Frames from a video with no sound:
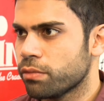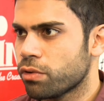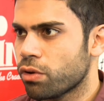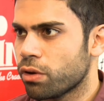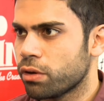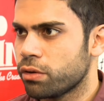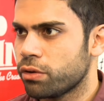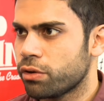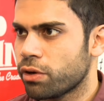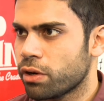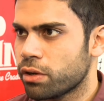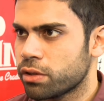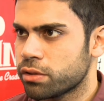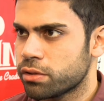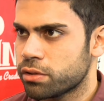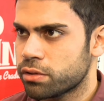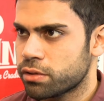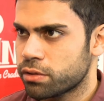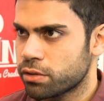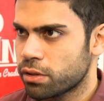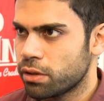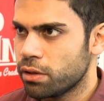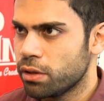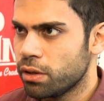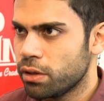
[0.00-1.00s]

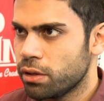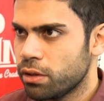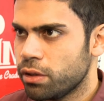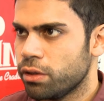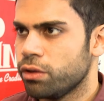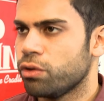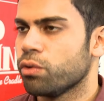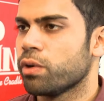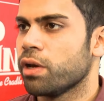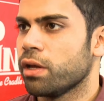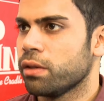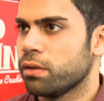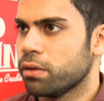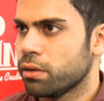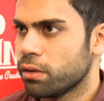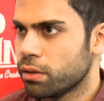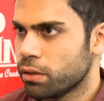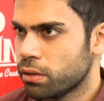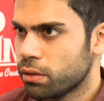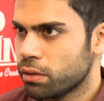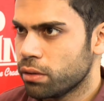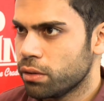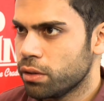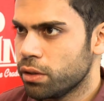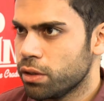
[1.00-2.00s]
contrasts together.
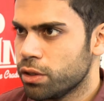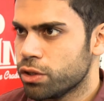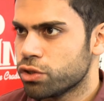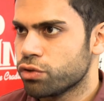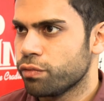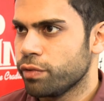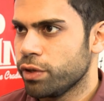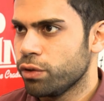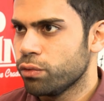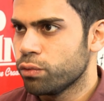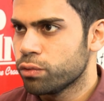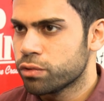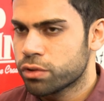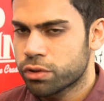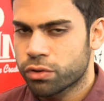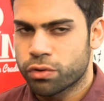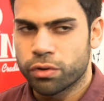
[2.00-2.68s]
So we used